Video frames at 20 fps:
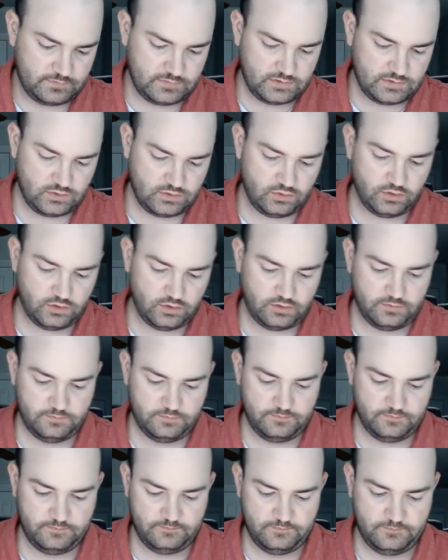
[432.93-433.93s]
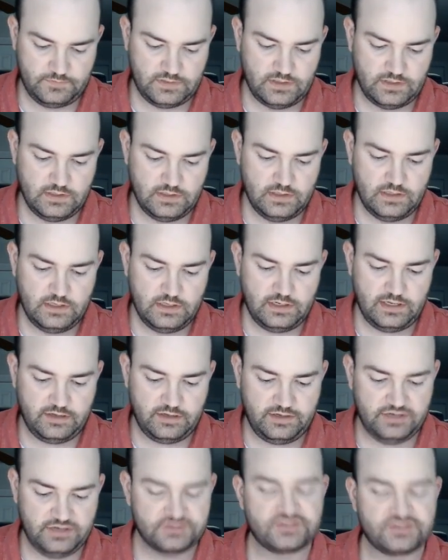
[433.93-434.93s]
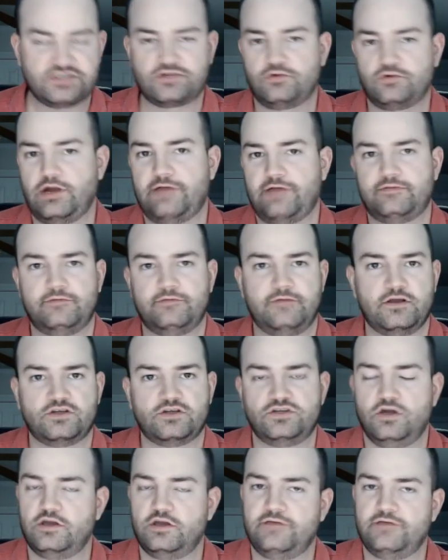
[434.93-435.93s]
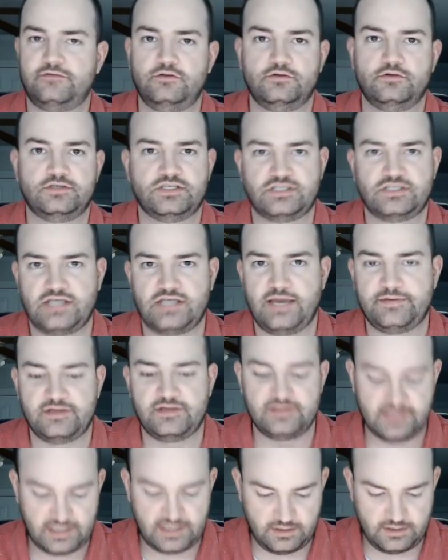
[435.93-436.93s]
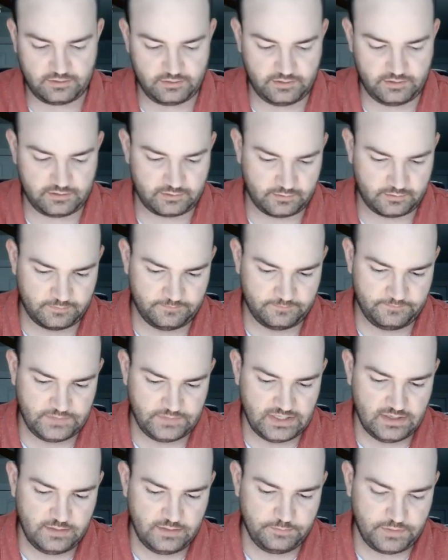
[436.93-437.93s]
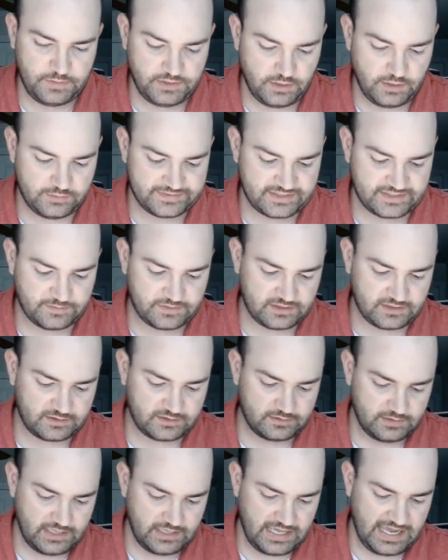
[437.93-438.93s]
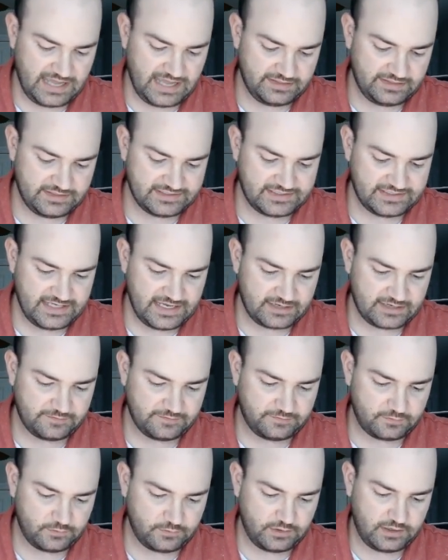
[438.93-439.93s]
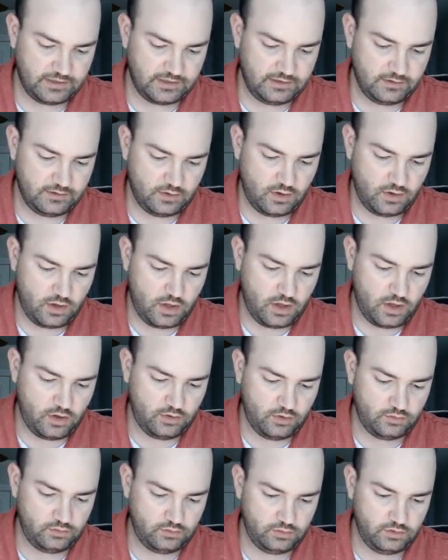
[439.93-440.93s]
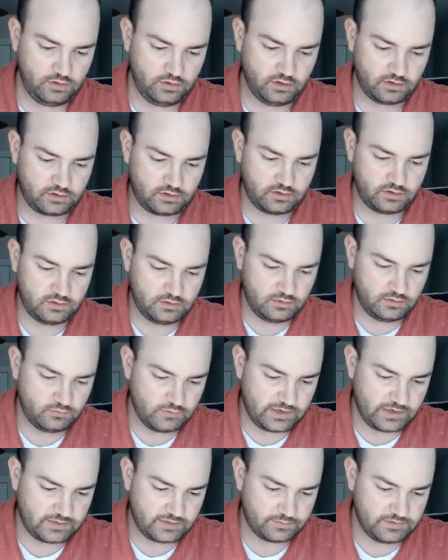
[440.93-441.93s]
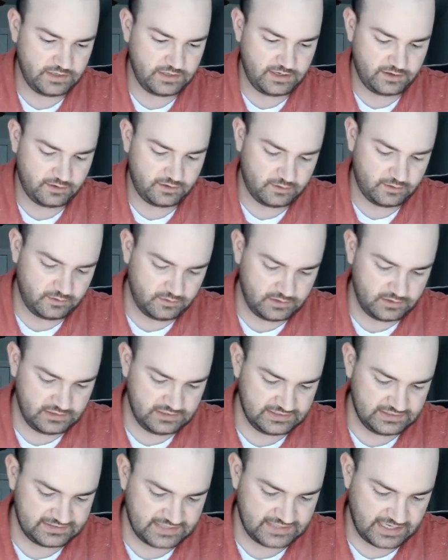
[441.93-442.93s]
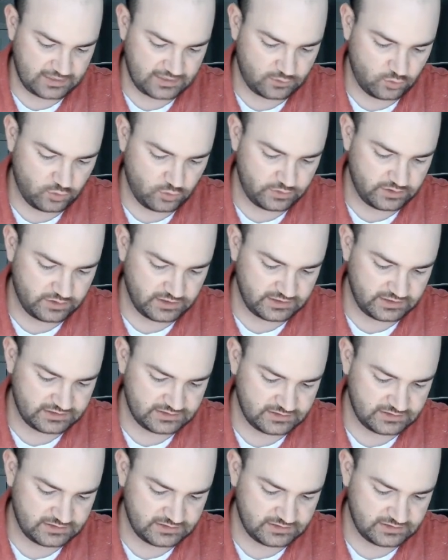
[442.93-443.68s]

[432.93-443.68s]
Good. Now here's just a graph of the function. All you have to do is just type it in the calculator. But notice something. At this -3, oh look, right up there is that coordinate.